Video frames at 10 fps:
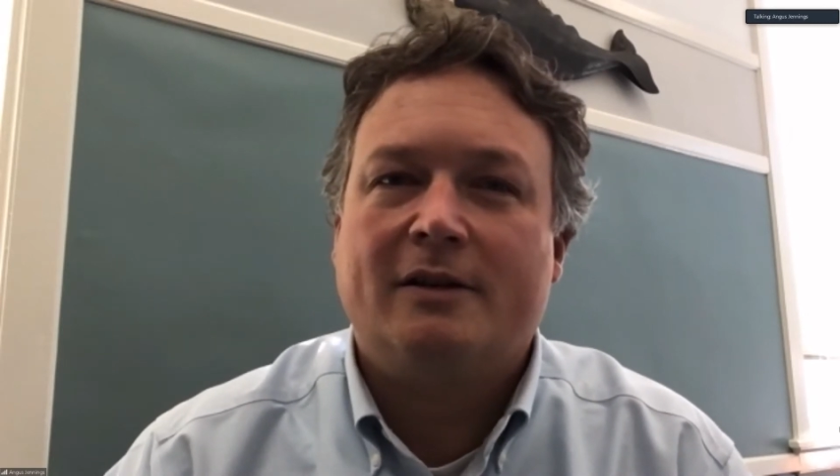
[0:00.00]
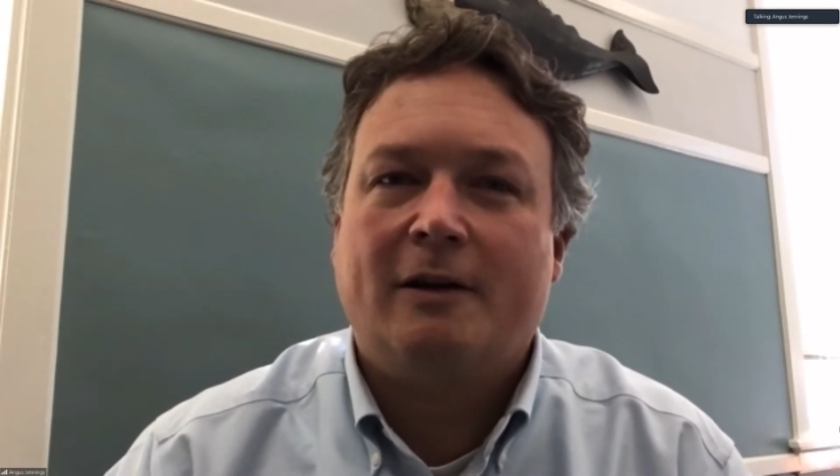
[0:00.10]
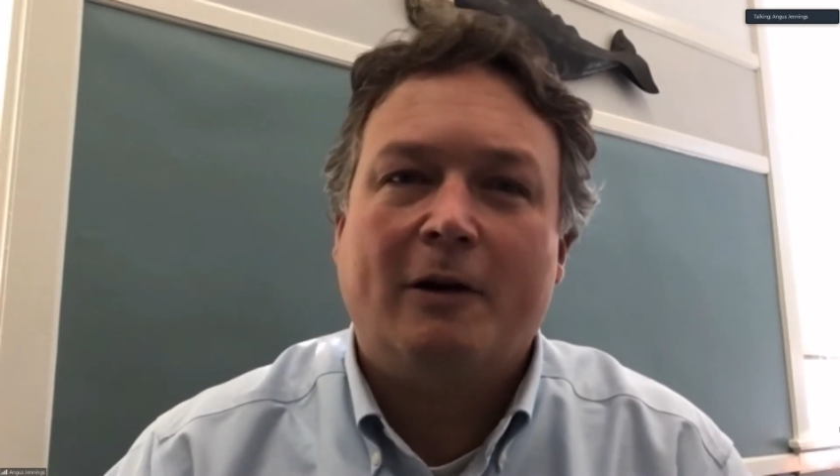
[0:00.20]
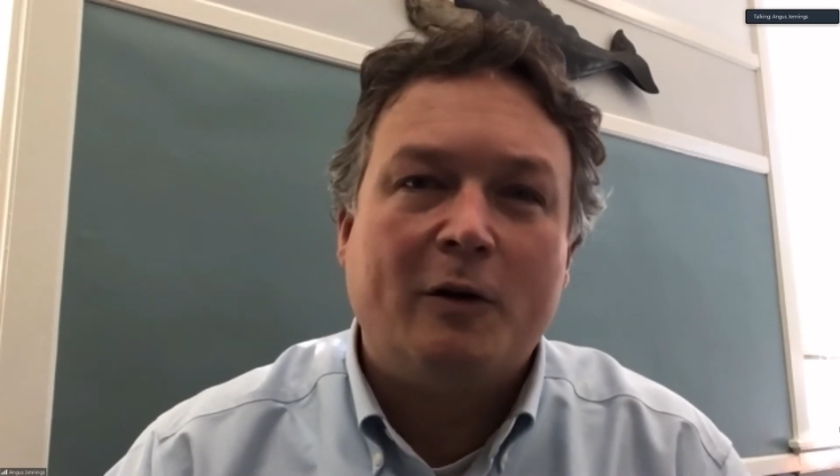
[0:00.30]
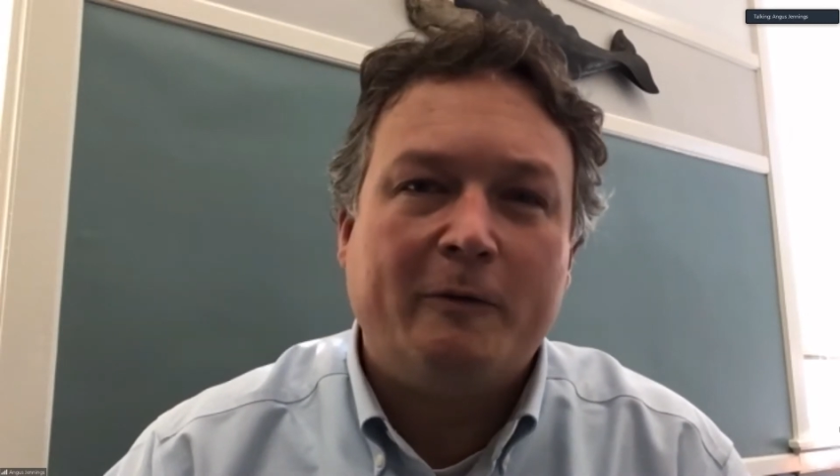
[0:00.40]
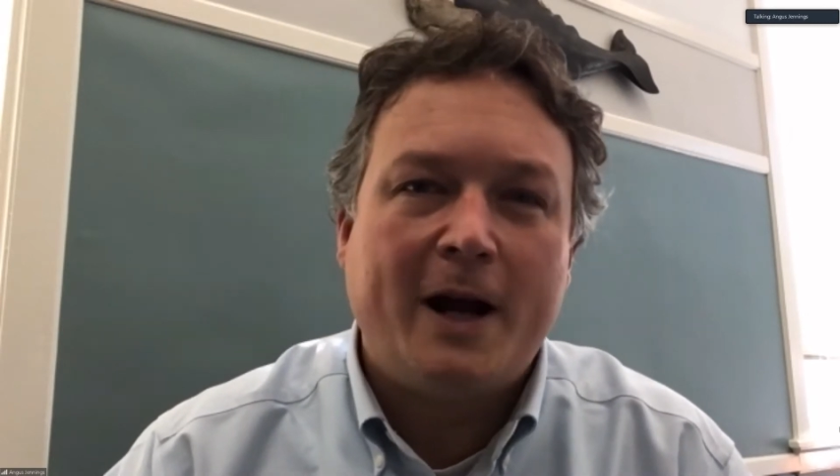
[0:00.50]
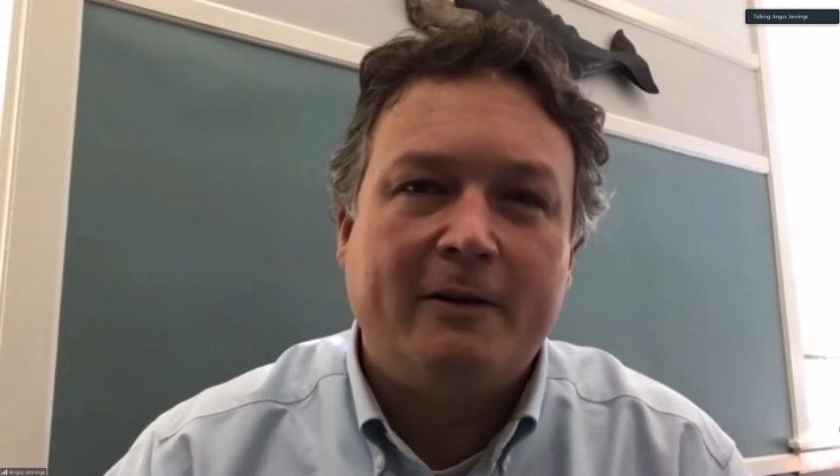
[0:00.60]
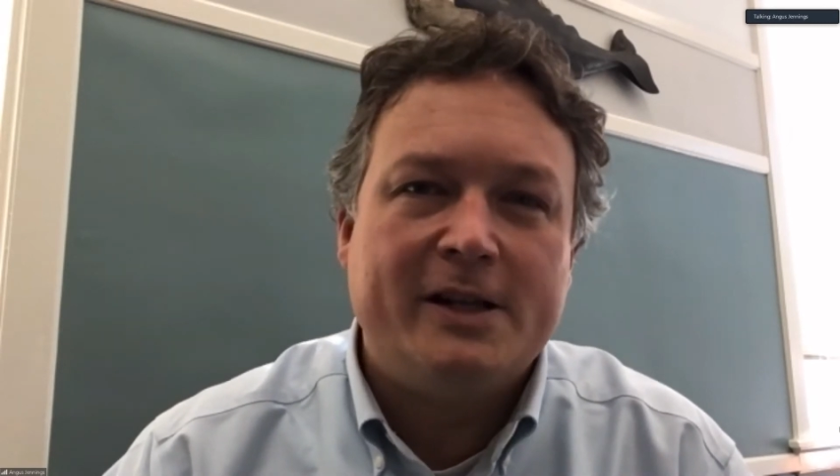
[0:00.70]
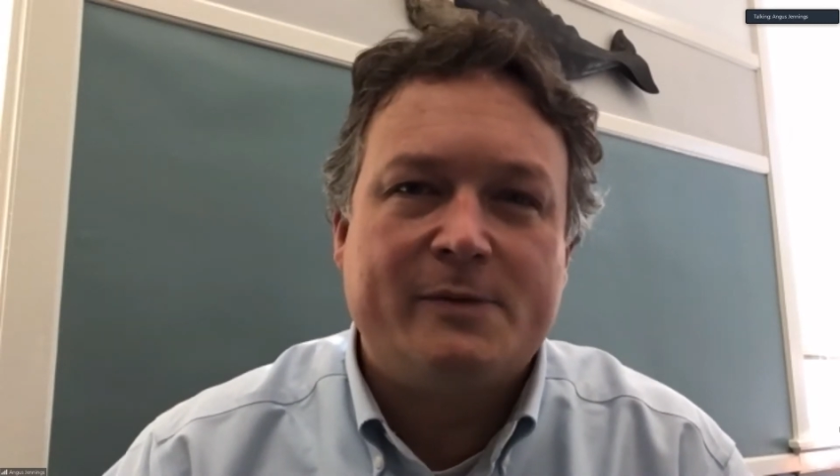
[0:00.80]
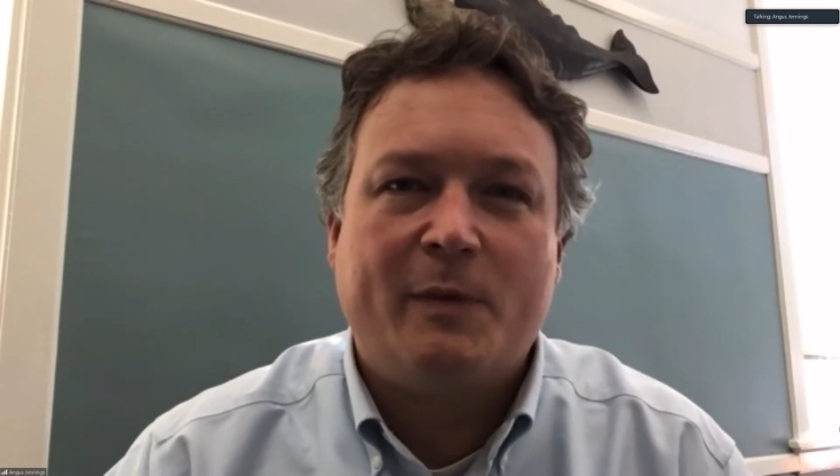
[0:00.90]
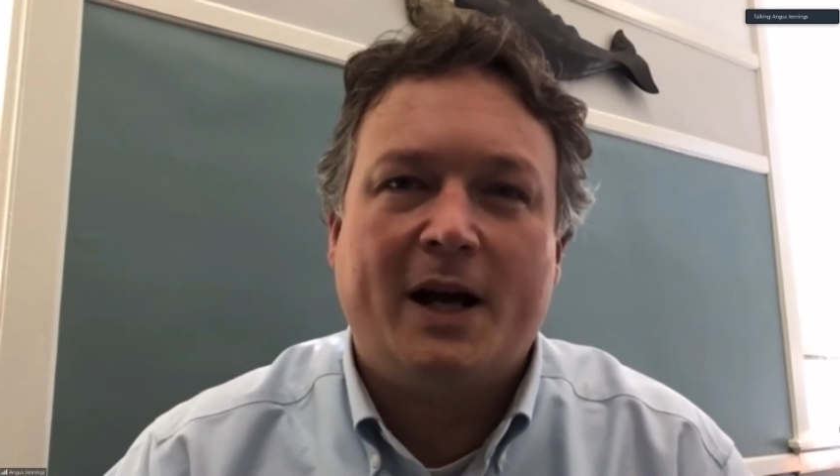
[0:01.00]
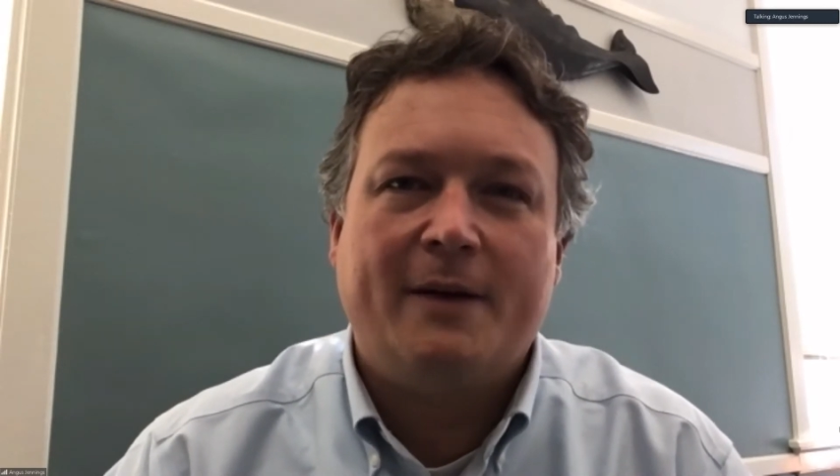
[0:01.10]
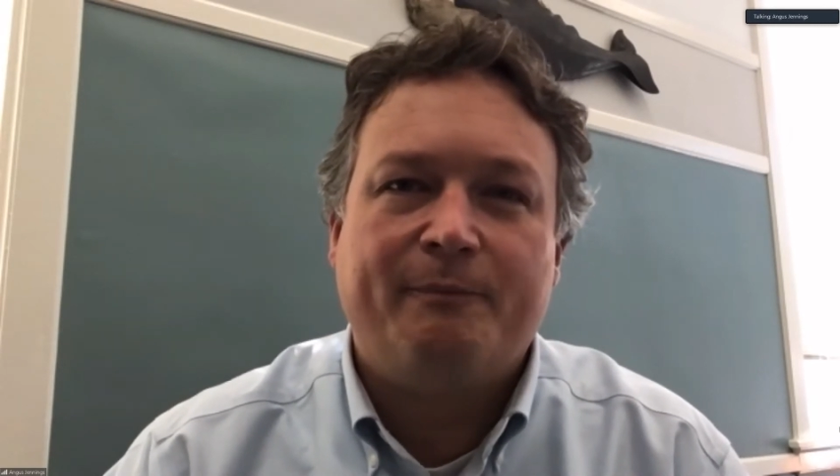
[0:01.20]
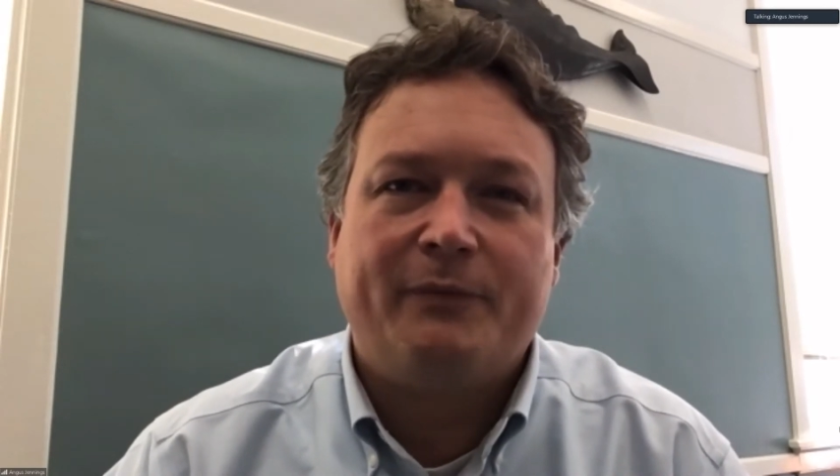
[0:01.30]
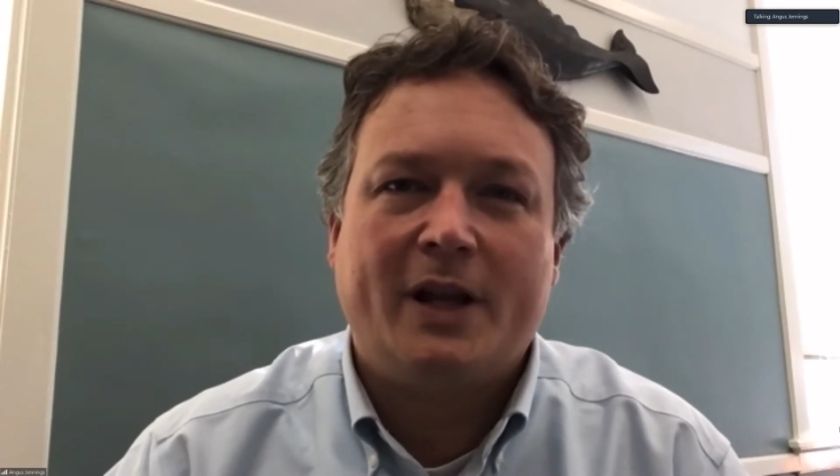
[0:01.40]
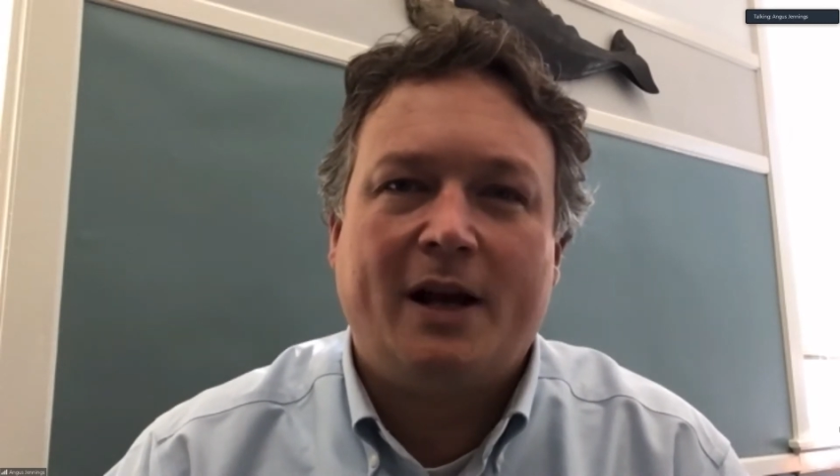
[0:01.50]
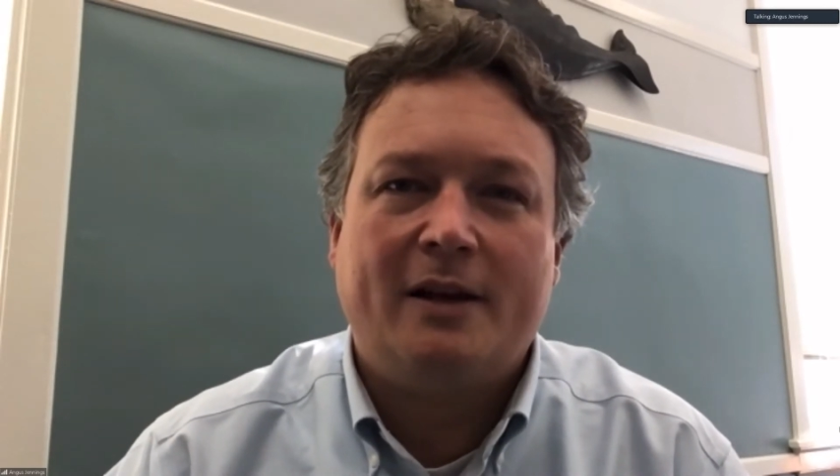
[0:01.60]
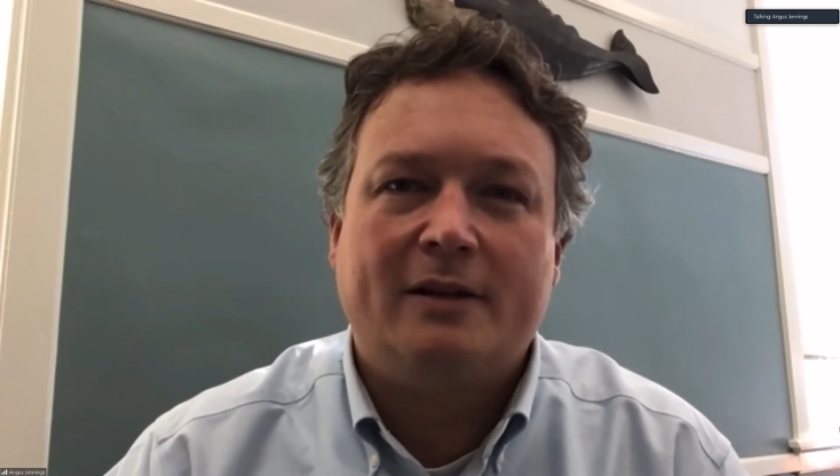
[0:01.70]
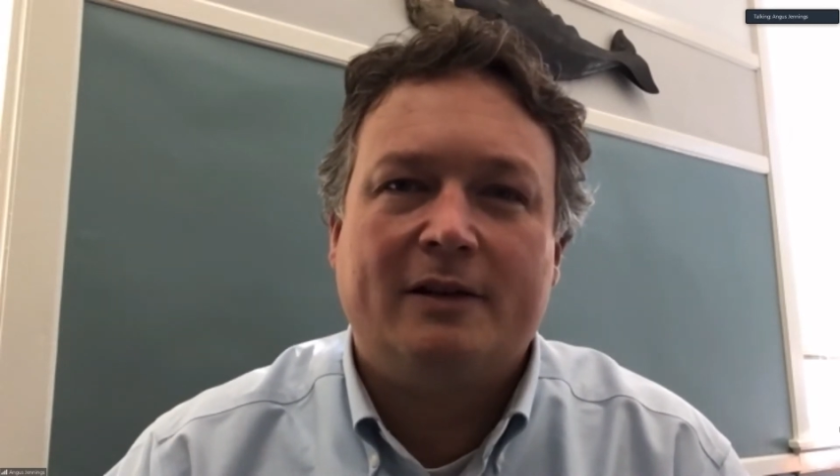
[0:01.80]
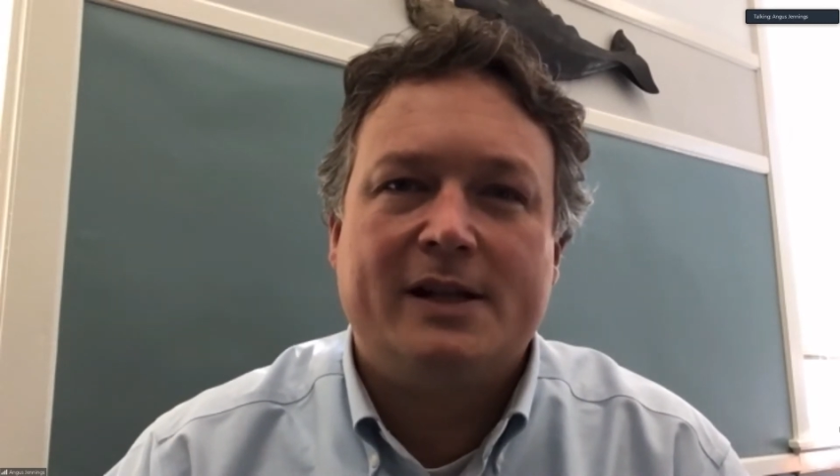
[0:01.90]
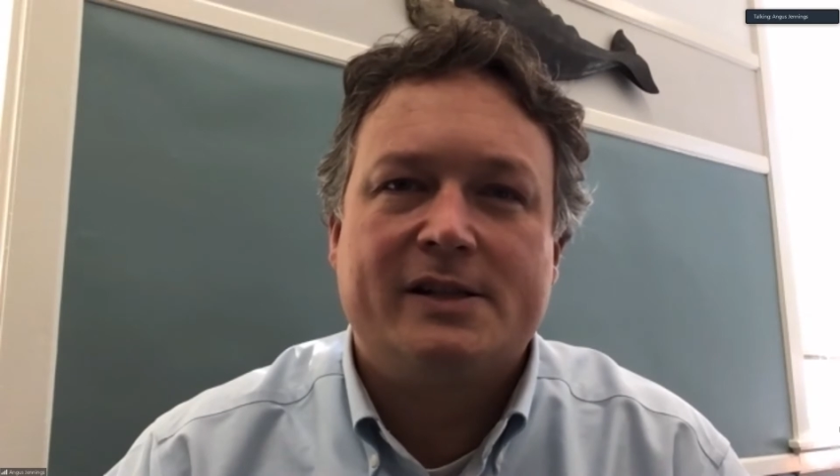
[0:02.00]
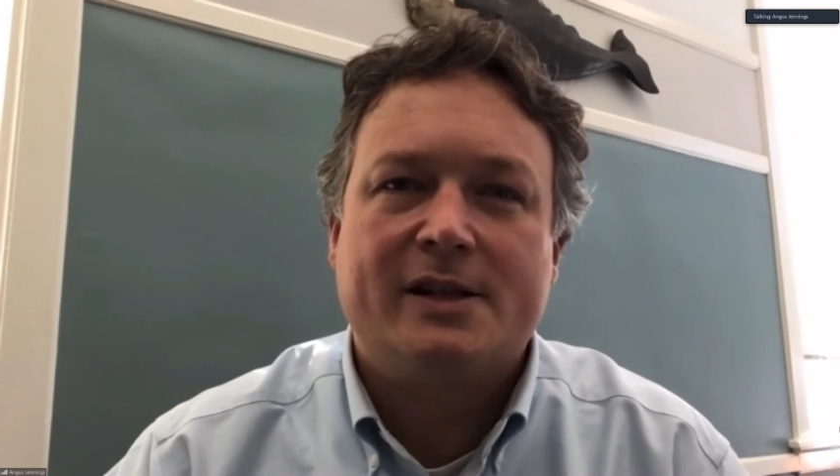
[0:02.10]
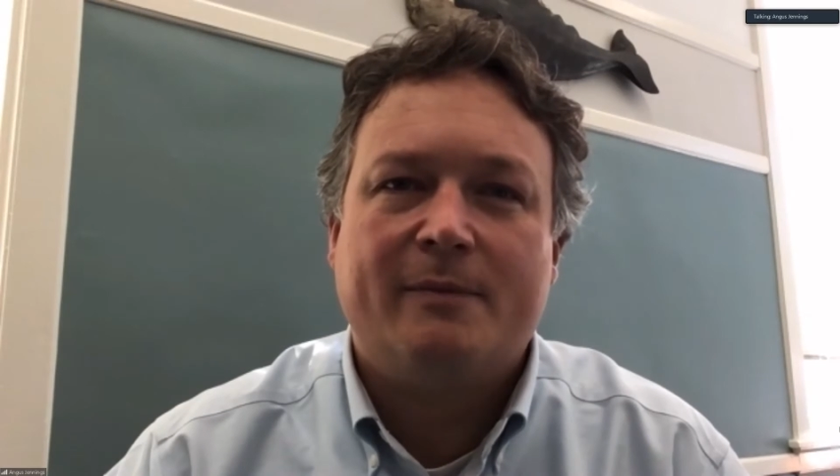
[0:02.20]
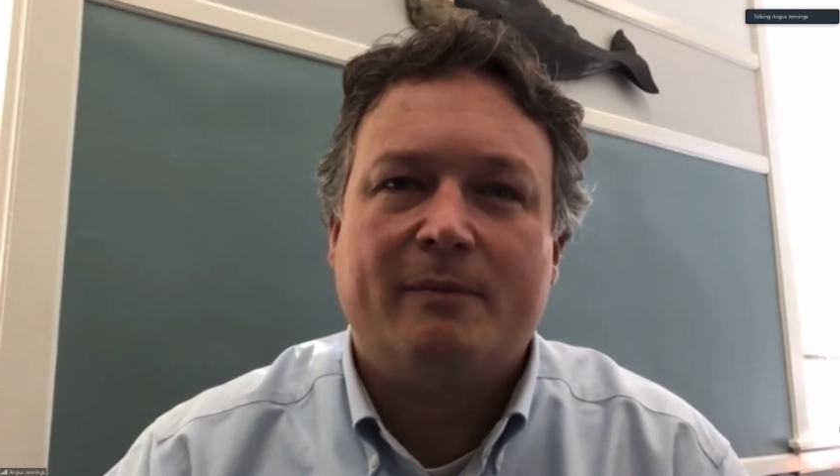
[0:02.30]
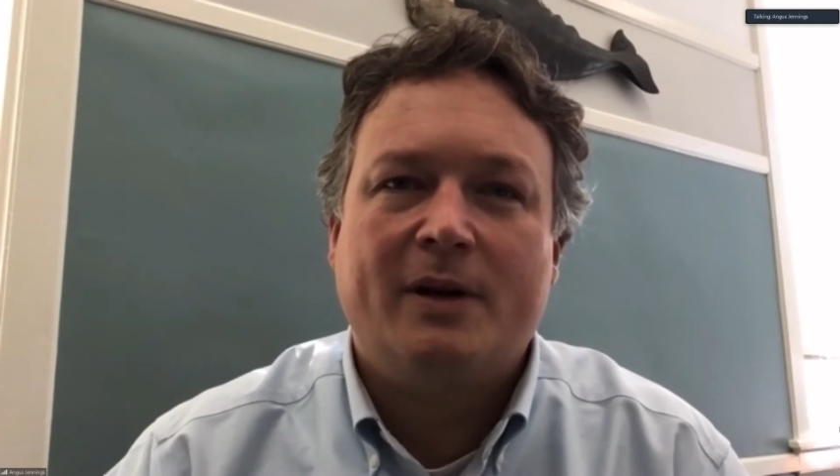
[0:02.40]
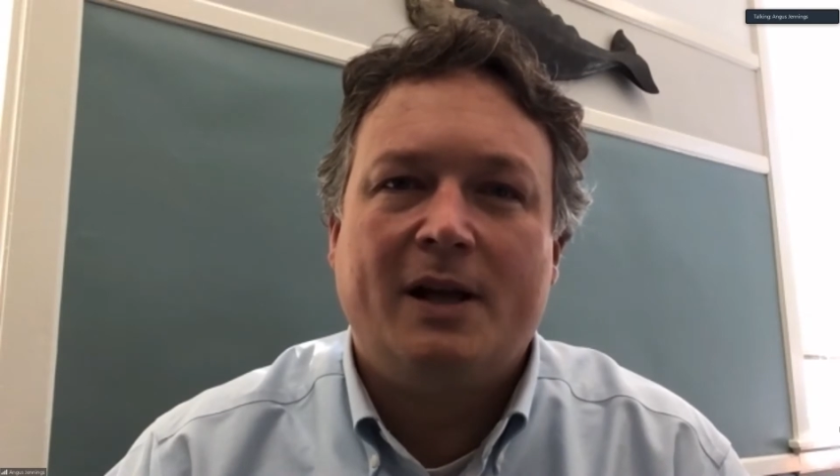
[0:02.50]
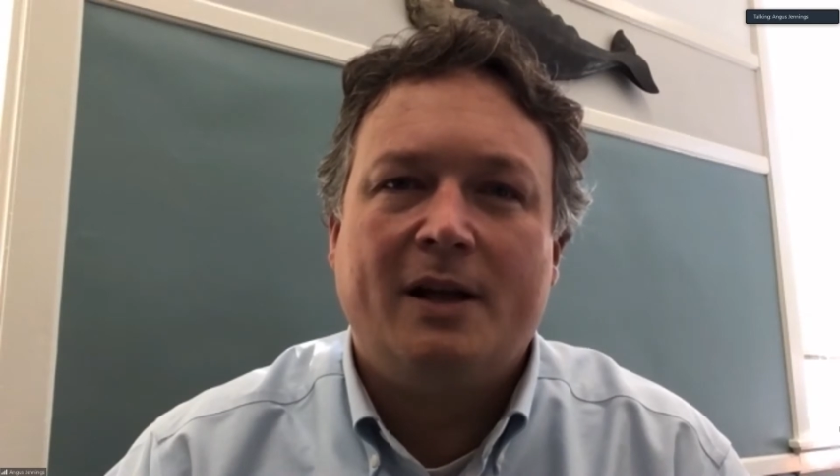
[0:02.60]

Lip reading: coronavirus, but there is some